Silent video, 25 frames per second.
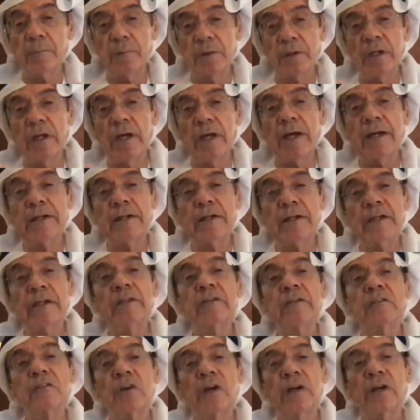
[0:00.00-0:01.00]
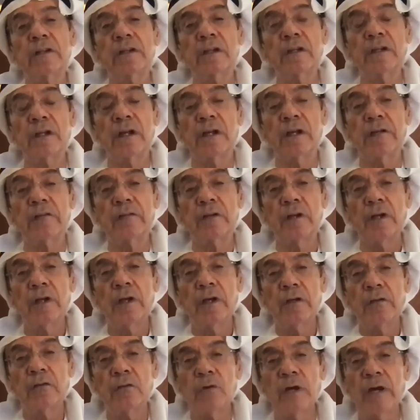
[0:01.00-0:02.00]
He had instructed us
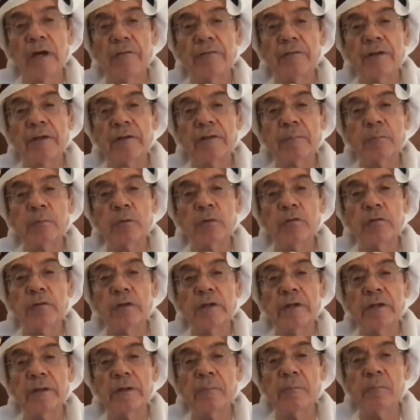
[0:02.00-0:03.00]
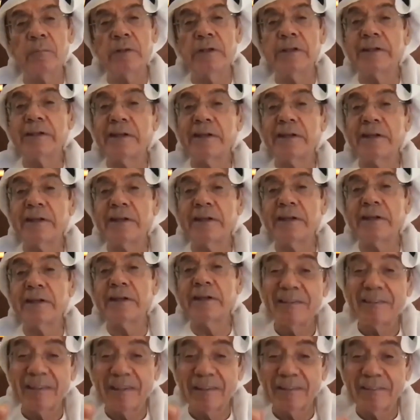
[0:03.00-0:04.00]
to have that museum built in
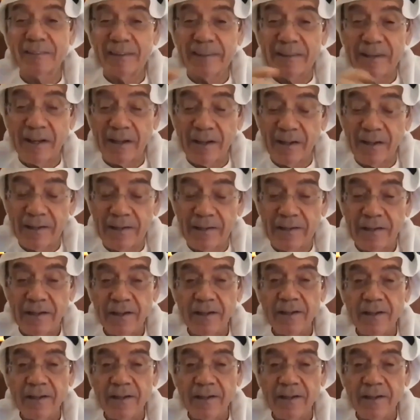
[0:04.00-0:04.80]
1969